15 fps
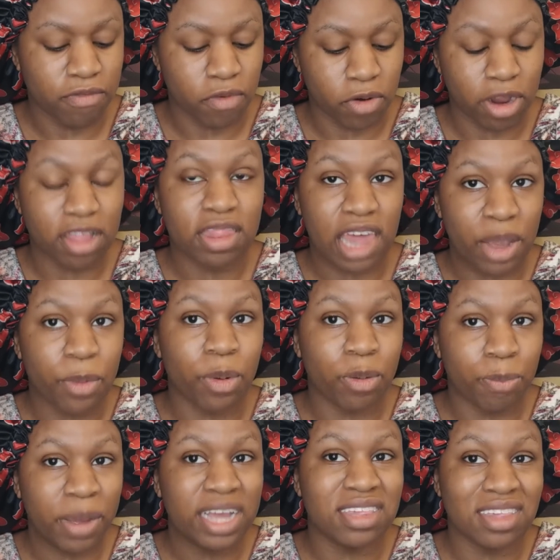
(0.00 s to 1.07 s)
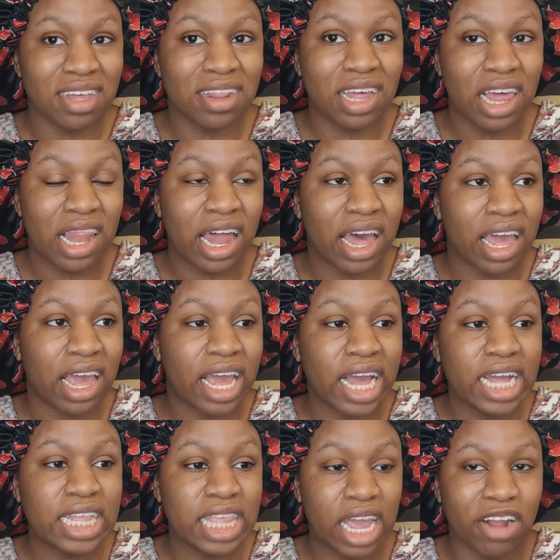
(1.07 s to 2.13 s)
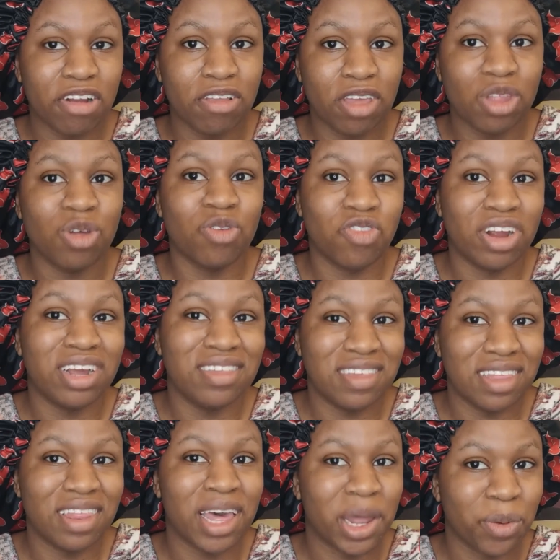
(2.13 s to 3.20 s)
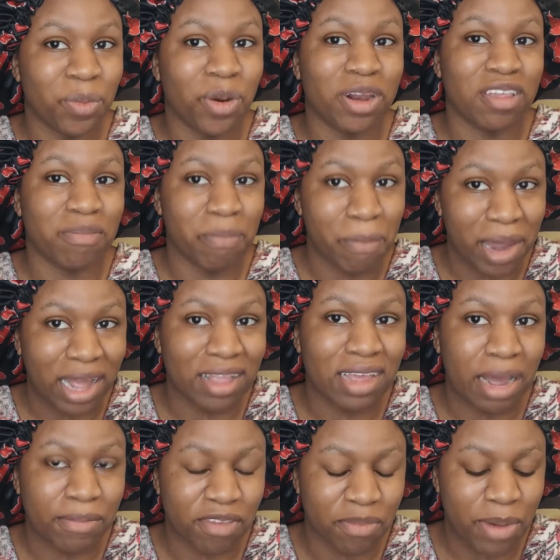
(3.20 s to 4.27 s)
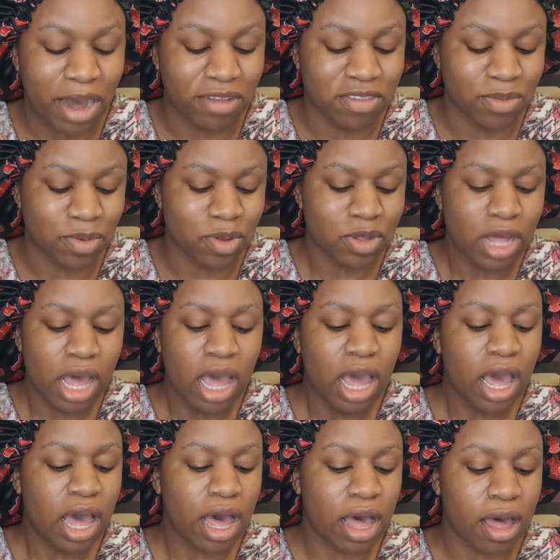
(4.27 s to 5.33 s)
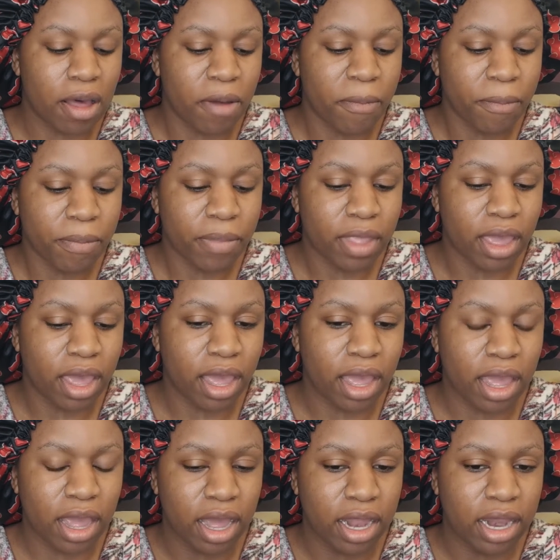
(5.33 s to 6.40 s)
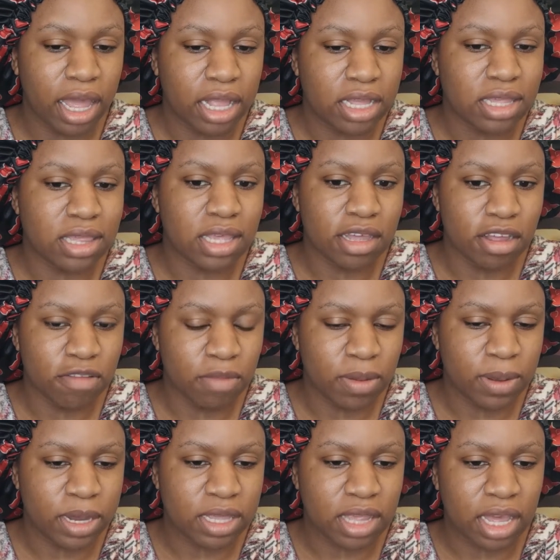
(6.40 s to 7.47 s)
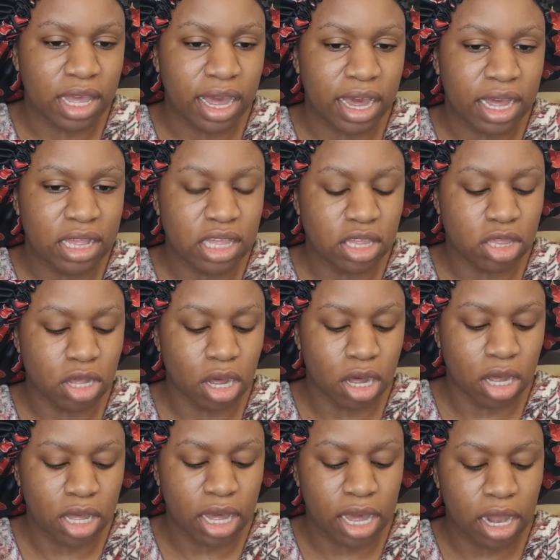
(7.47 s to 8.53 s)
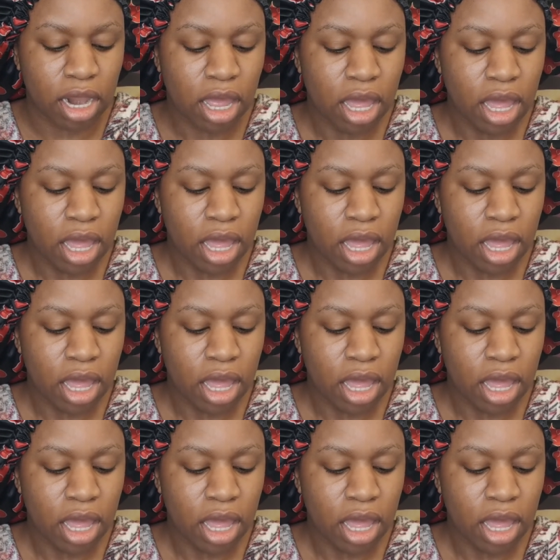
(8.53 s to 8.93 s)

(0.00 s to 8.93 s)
for it. They were basically like Tarantino trying to say the N-word as many times as possible. And it just kills me because like as he's talking,